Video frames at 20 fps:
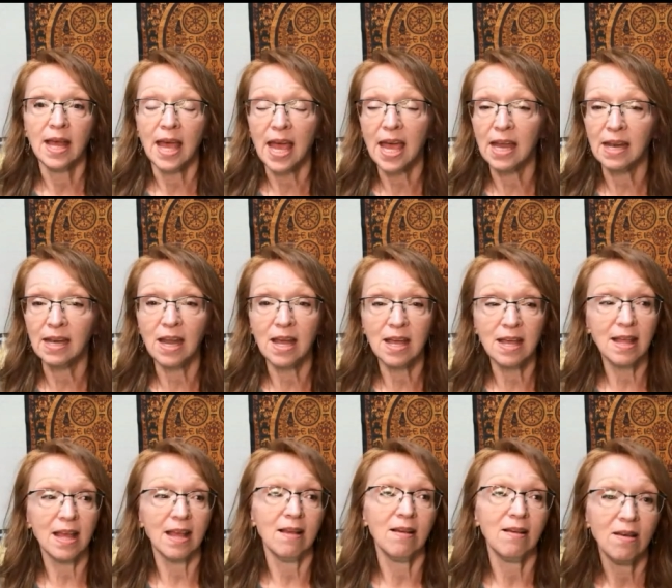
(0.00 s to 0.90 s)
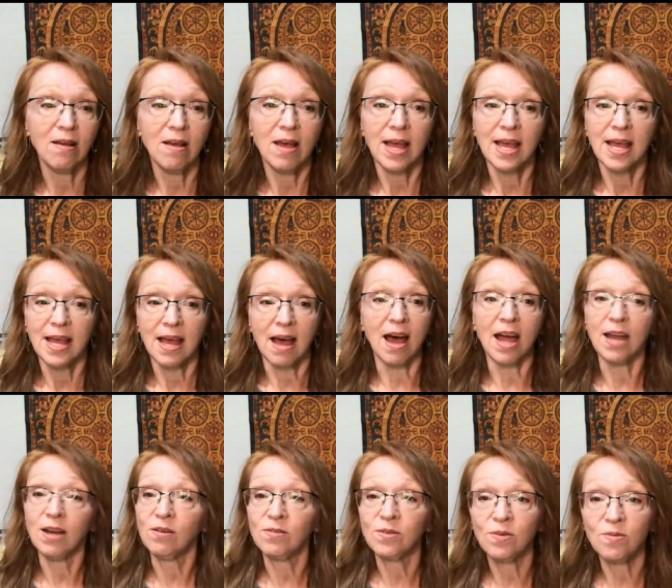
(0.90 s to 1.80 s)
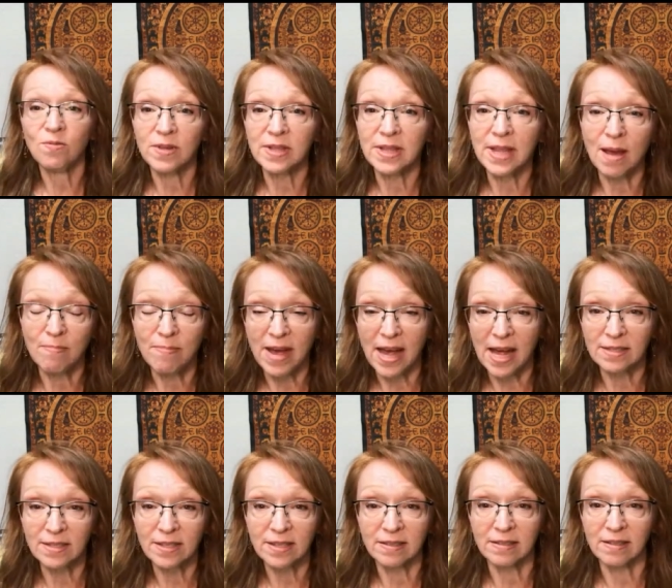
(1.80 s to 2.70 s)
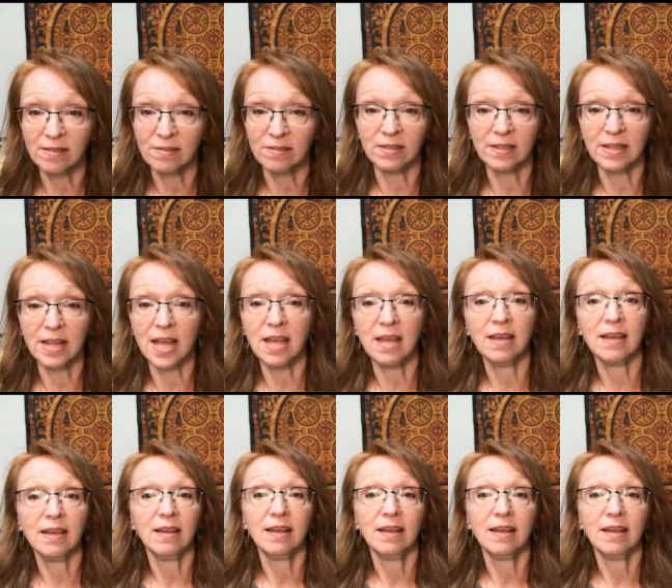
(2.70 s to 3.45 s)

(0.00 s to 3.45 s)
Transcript: And I don't know what that path's going to look like.